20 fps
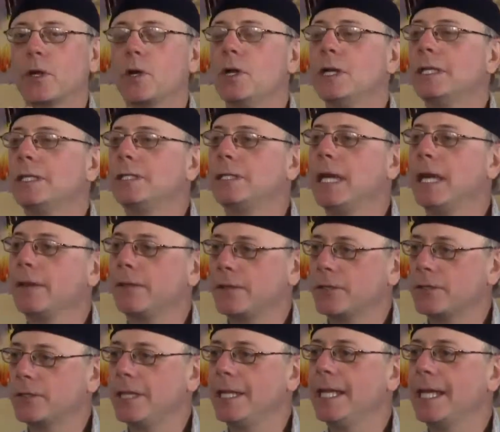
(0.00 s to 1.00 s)
going to take, the
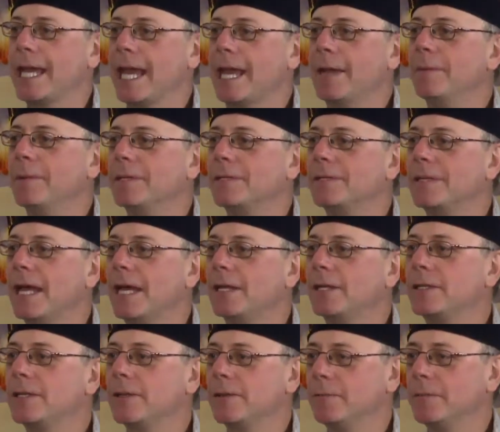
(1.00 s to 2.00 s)
city came and
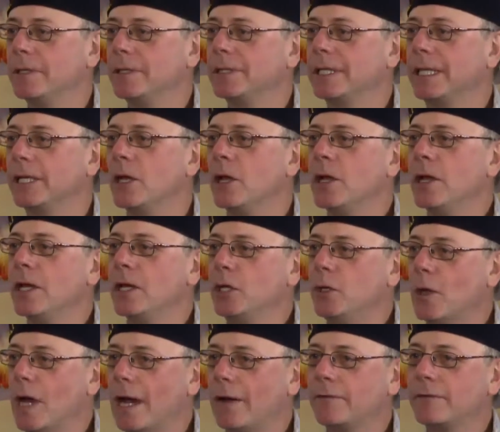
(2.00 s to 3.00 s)
said to the building,
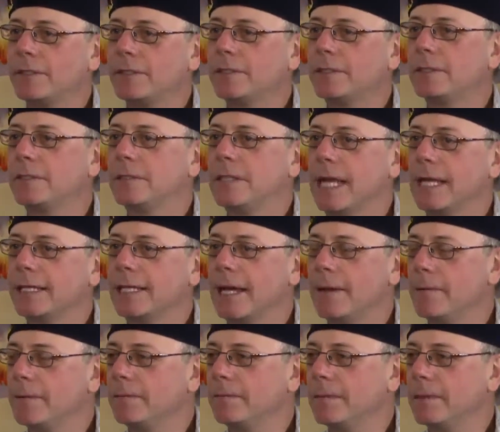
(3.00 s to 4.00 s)
you have to take
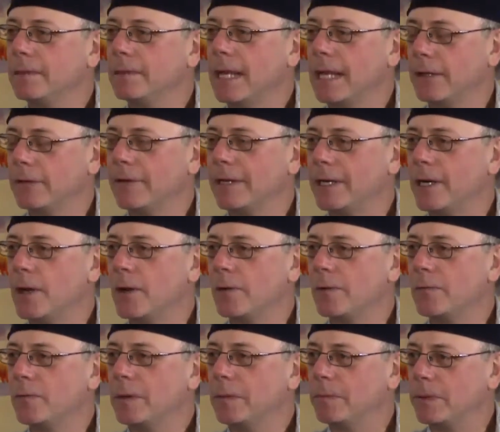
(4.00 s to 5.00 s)
that elevator
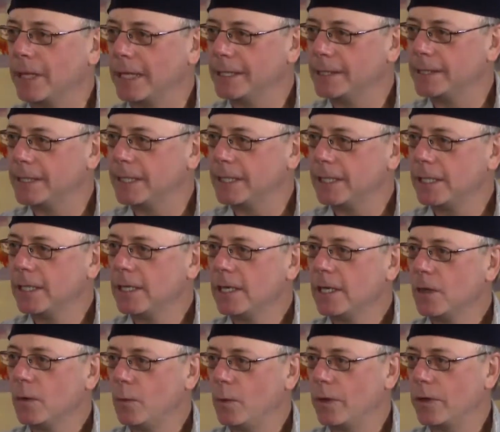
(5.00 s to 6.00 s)
out and replace it
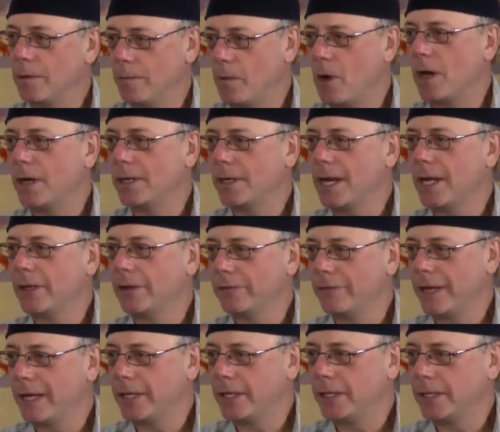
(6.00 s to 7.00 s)
with a modern
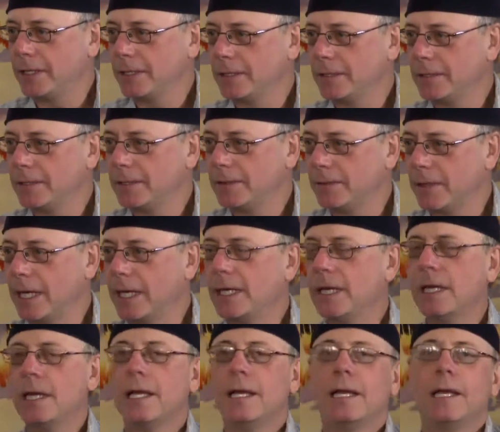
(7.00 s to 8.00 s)
elevator, right?
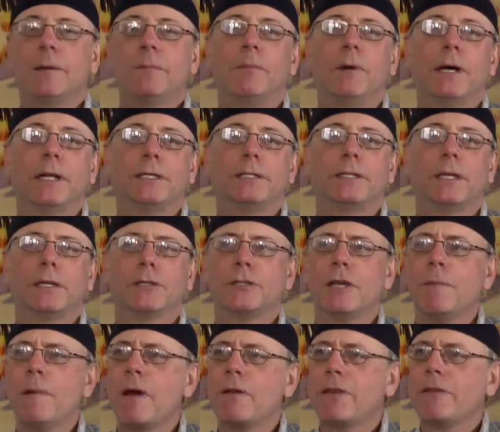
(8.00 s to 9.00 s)
But
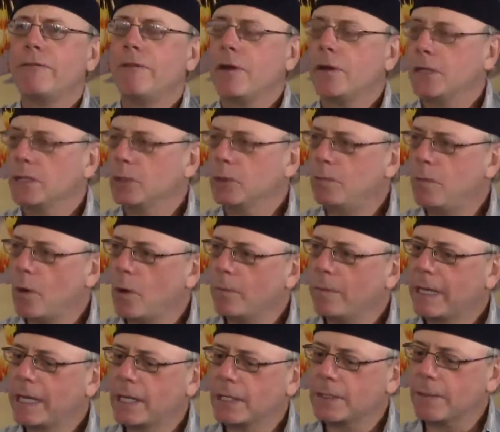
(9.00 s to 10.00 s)
somehow they found a loophole,
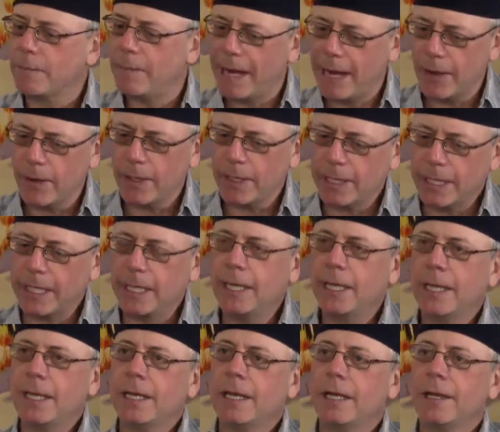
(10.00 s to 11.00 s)
because apparently
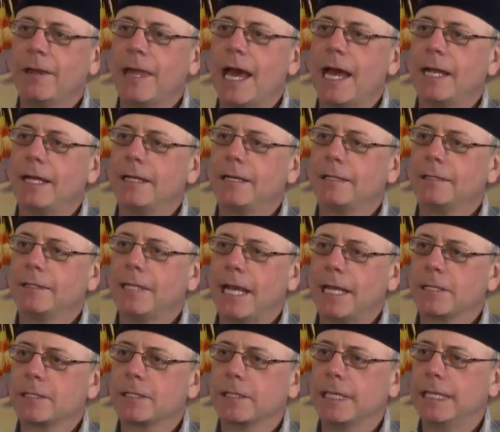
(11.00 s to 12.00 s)
that
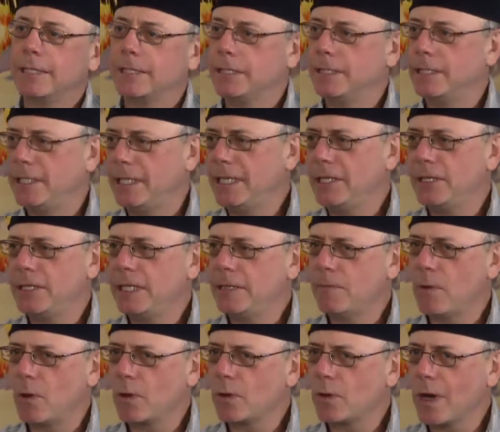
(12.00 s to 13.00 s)
Tesla, it's a DC
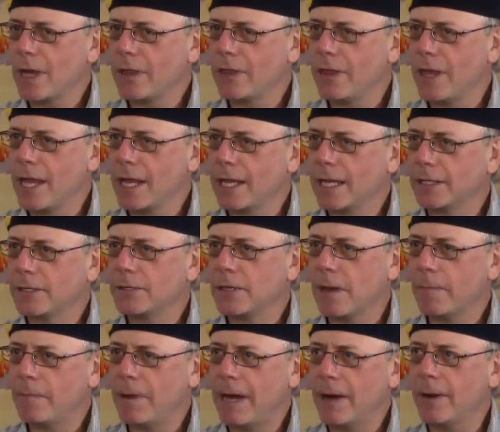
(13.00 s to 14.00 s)
motor, I think. It's
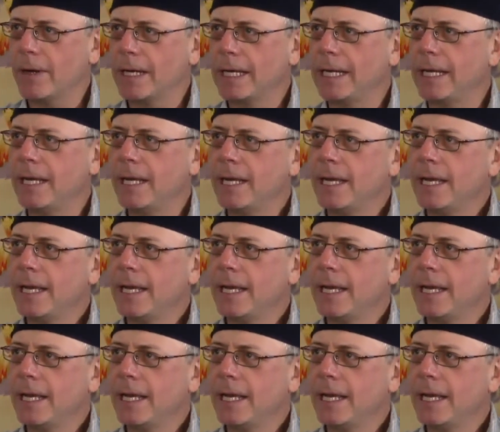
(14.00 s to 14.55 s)
apparently,